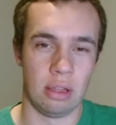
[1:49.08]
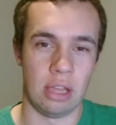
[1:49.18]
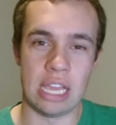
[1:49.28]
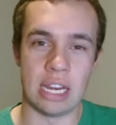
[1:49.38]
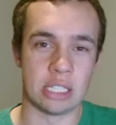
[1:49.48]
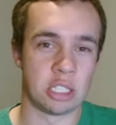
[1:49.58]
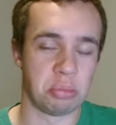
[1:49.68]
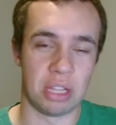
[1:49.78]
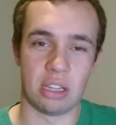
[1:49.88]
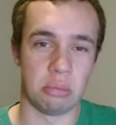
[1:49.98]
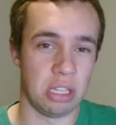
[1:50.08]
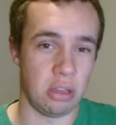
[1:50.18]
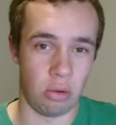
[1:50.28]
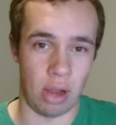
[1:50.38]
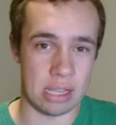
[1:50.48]
inexplicably
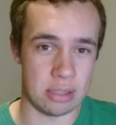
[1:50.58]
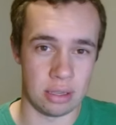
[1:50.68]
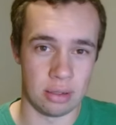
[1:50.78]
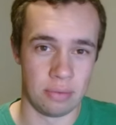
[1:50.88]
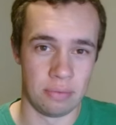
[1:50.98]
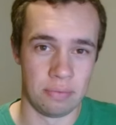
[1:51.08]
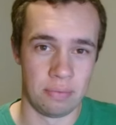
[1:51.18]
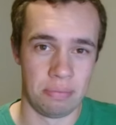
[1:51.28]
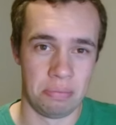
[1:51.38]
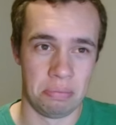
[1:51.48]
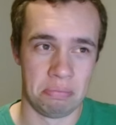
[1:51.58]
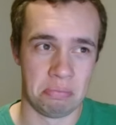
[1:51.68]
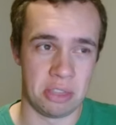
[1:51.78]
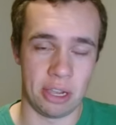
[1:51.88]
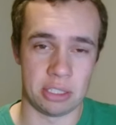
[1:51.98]
great
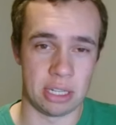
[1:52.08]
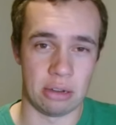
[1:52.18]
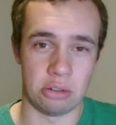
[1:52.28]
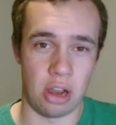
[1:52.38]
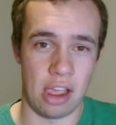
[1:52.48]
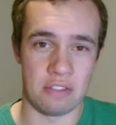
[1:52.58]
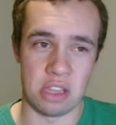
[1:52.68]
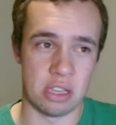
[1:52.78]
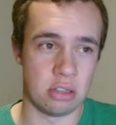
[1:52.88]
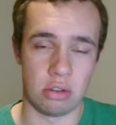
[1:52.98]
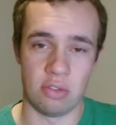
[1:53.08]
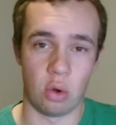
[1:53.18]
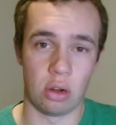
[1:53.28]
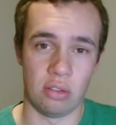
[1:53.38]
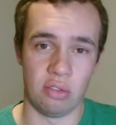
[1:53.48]
touchdown drive in the history of
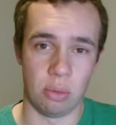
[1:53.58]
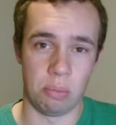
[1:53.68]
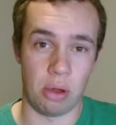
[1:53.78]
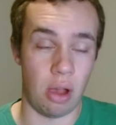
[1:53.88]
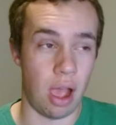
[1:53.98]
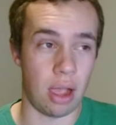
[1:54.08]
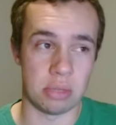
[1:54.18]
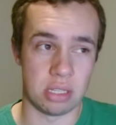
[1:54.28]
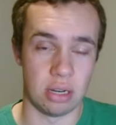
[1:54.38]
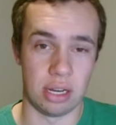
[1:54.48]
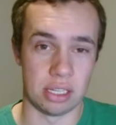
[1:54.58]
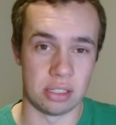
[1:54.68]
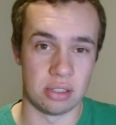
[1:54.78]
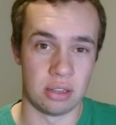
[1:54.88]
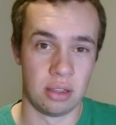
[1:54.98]
Oregon football. I'm
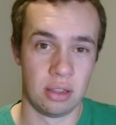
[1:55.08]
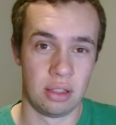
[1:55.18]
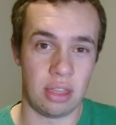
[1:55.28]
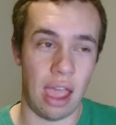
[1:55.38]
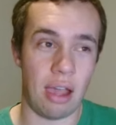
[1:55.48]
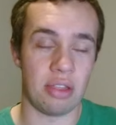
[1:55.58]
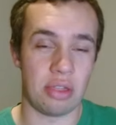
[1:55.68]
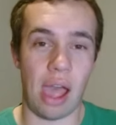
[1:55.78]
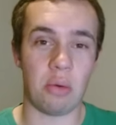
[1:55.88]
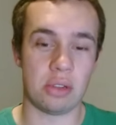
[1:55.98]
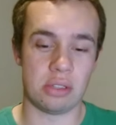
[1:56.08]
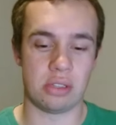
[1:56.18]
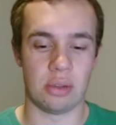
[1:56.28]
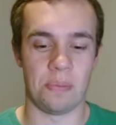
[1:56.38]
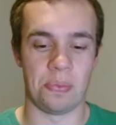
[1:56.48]
serious. That that was
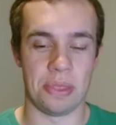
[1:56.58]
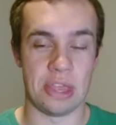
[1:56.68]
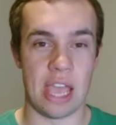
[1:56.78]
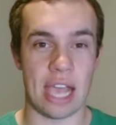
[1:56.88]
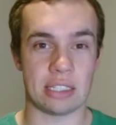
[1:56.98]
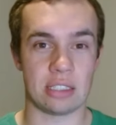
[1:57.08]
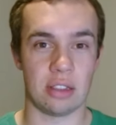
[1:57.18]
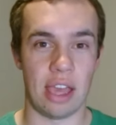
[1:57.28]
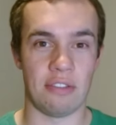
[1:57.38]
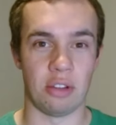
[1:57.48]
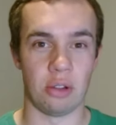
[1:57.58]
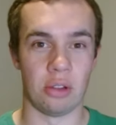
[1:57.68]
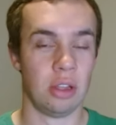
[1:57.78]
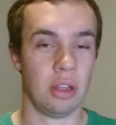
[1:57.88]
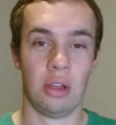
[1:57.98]
some next
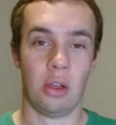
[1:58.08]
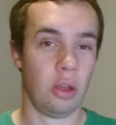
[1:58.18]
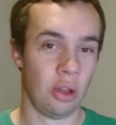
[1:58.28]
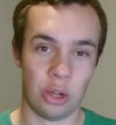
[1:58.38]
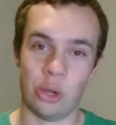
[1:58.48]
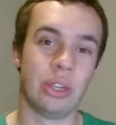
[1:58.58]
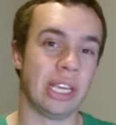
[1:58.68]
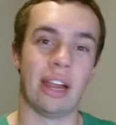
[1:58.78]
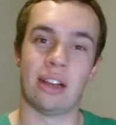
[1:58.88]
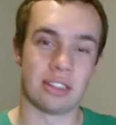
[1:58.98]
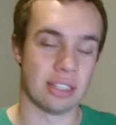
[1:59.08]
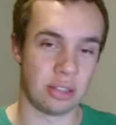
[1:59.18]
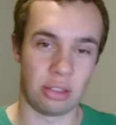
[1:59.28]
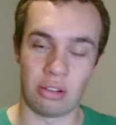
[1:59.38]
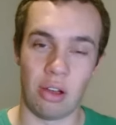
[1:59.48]
level who cares?
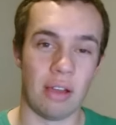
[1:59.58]
Let's throw